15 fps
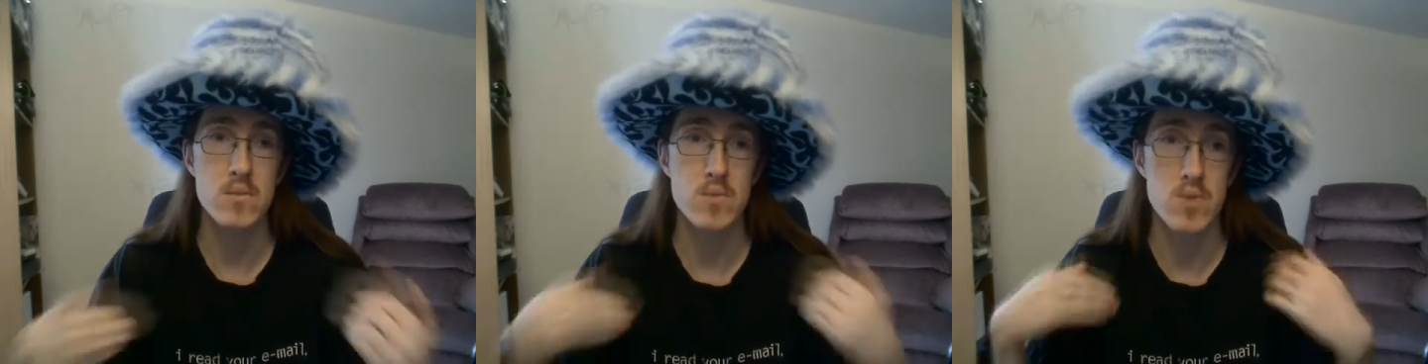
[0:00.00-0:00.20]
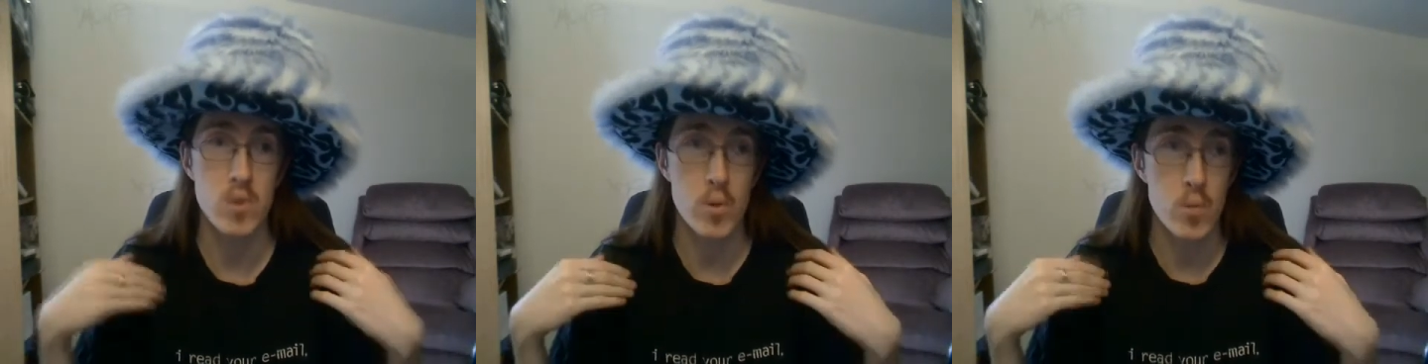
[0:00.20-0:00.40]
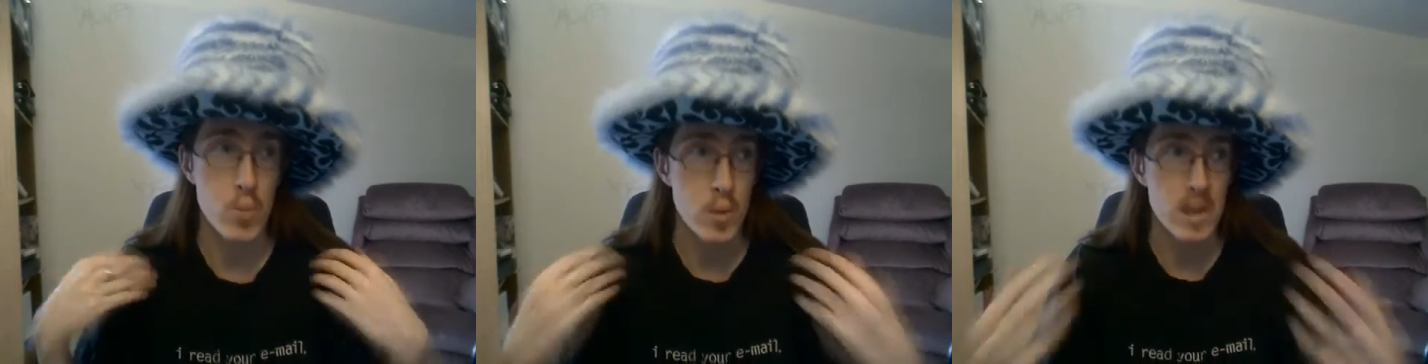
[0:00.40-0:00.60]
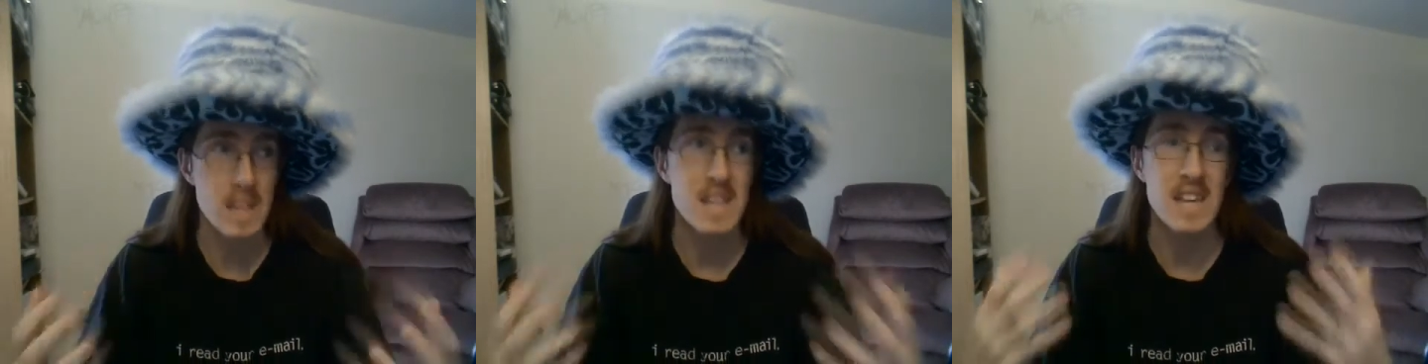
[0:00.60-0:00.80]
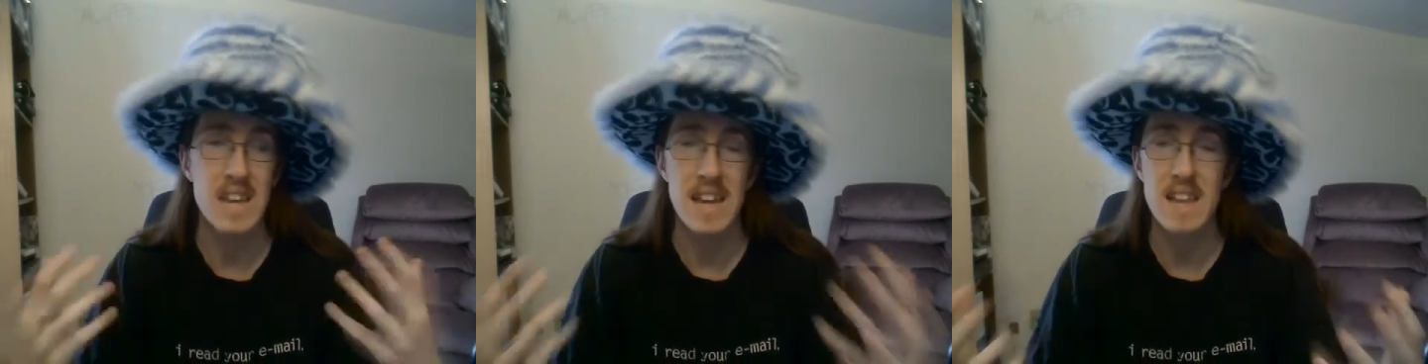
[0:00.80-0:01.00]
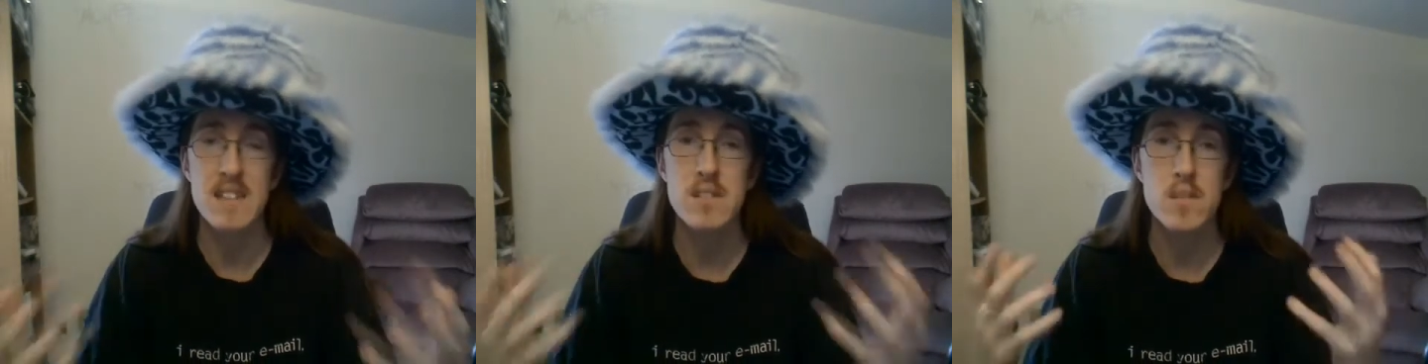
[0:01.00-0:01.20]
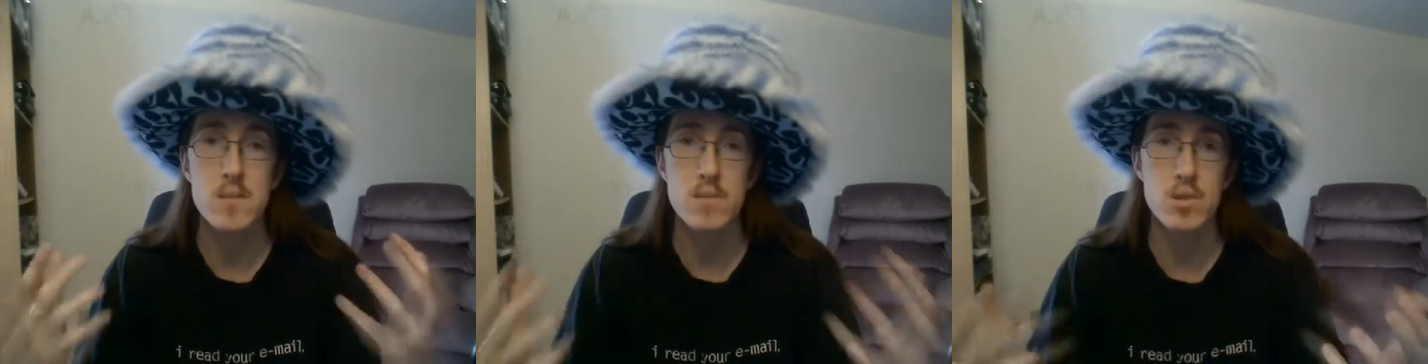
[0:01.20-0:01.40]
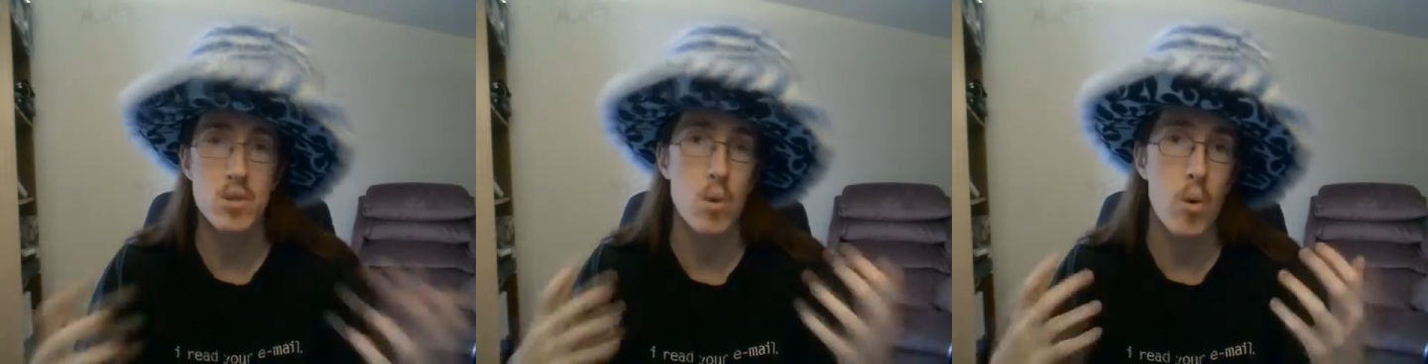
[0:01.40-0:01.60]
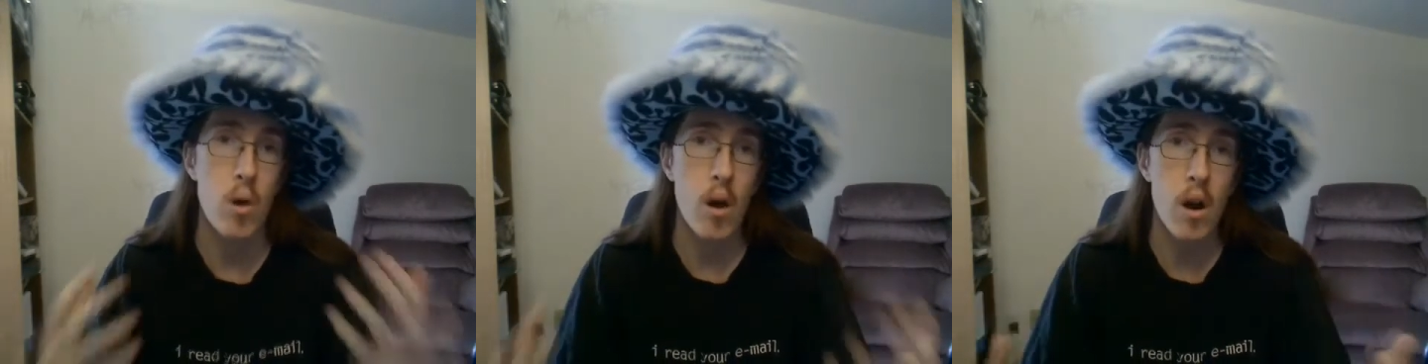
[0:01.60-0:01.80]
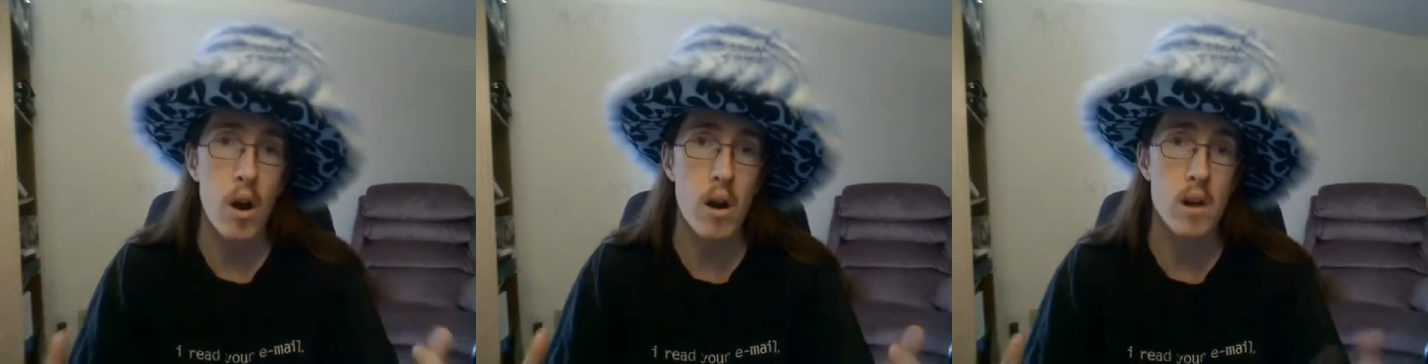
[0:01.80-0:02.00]
sort of railing against them so
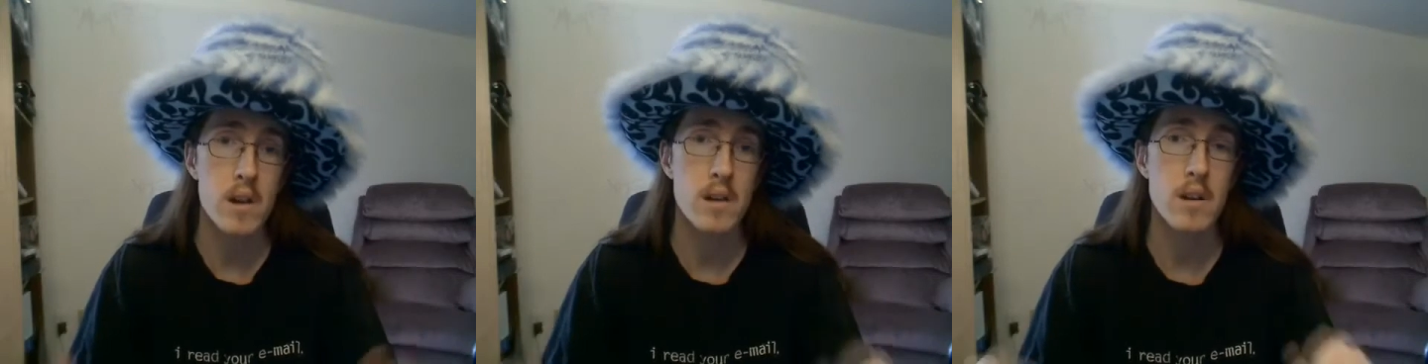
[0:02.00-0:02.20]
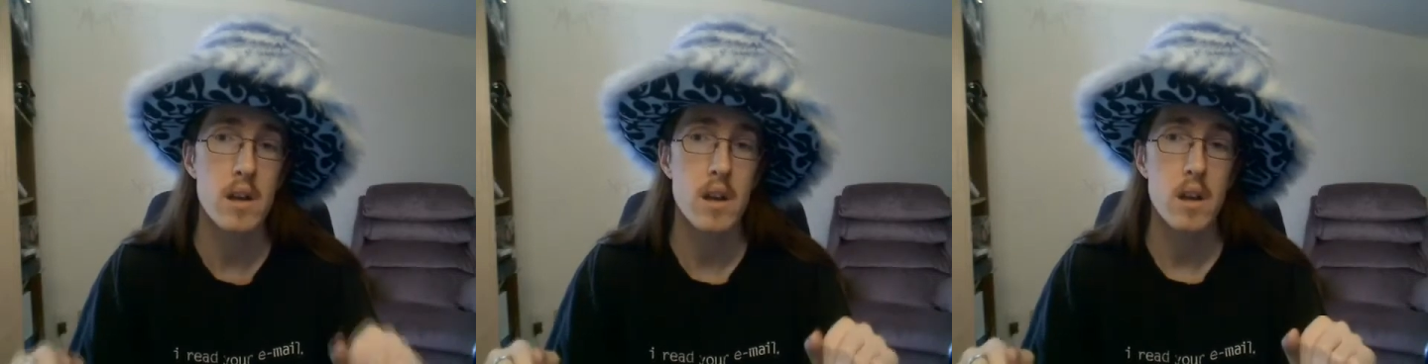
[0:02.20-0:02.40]
hard